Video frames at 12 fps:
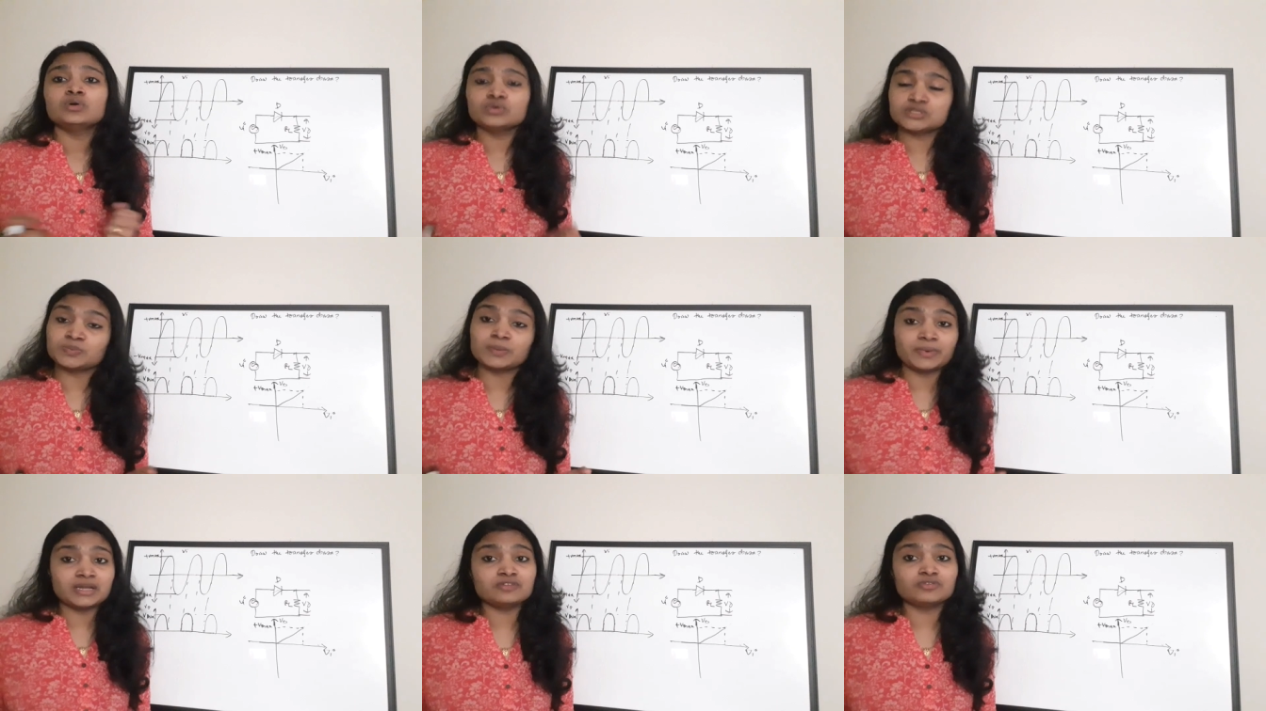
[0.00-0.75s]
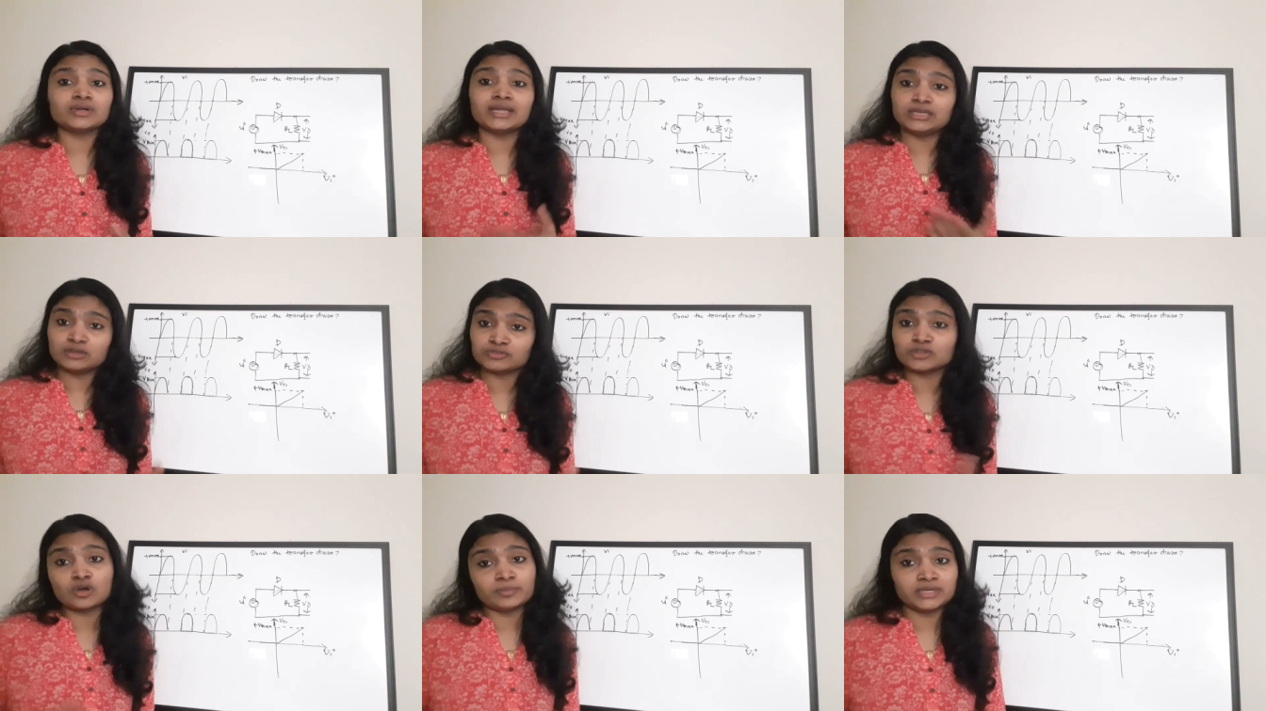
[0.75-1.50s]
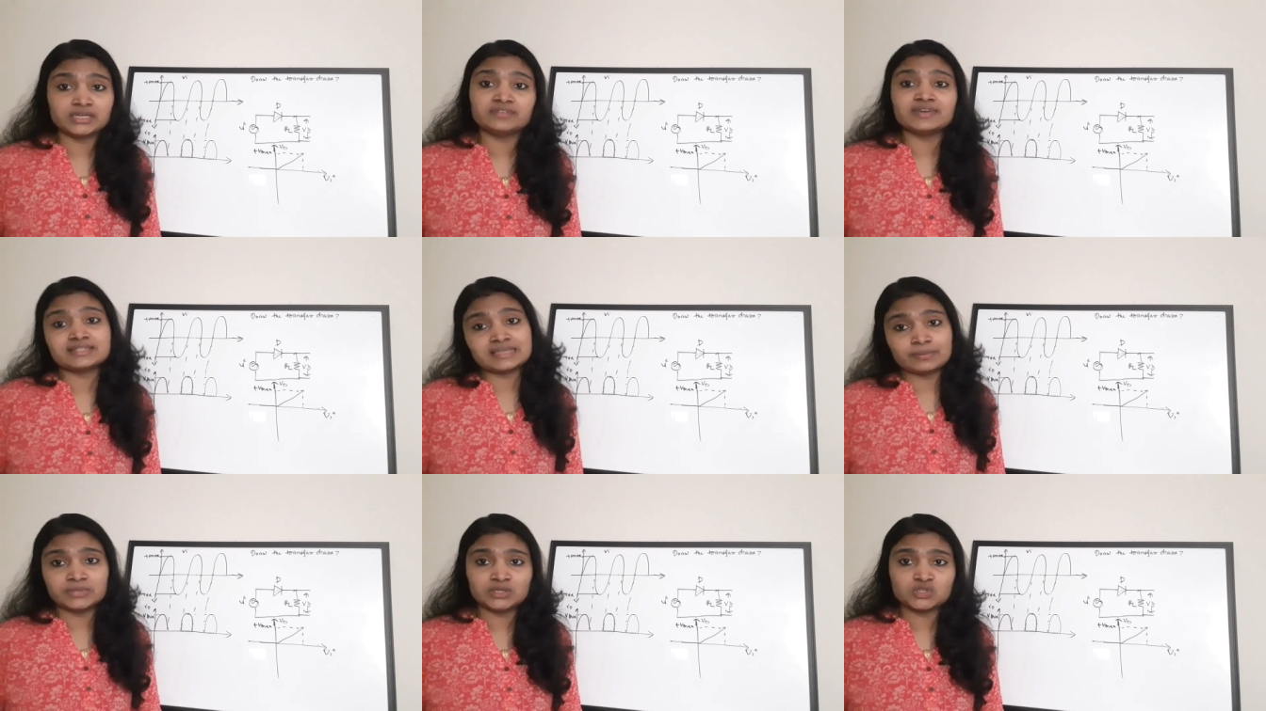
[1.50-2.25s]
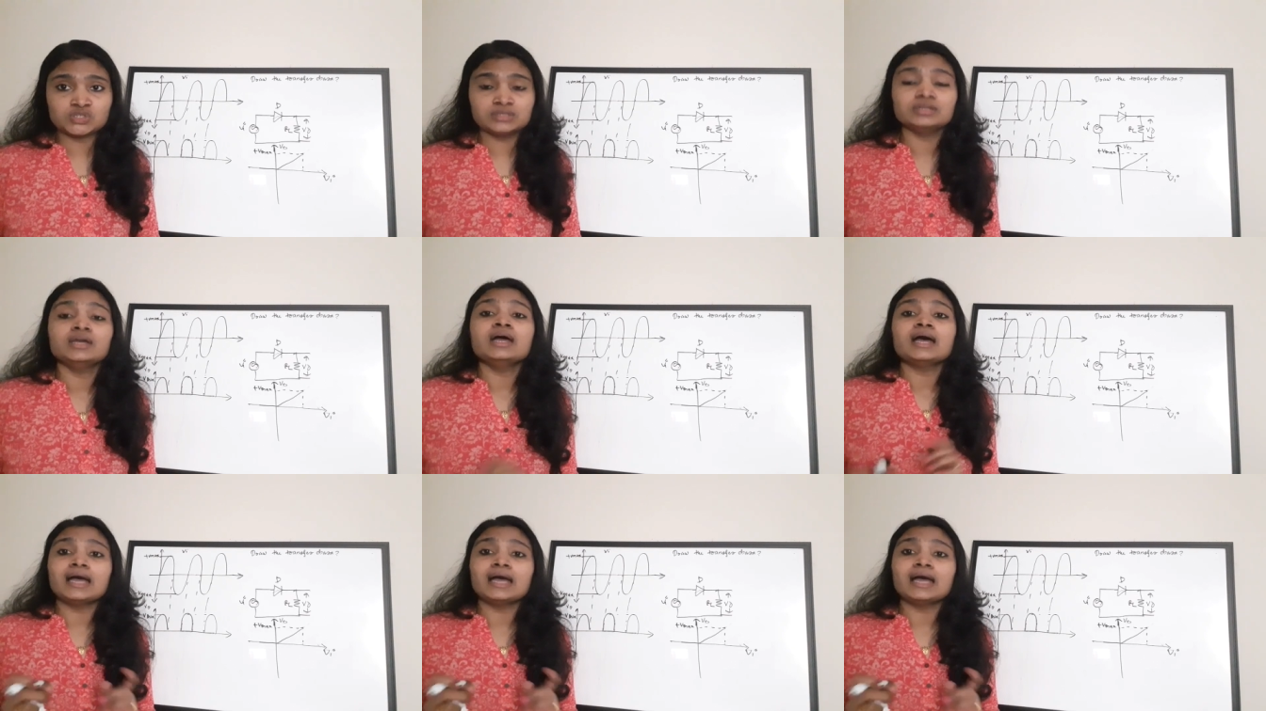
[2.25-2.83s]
who is preparing for any of the competitive examination.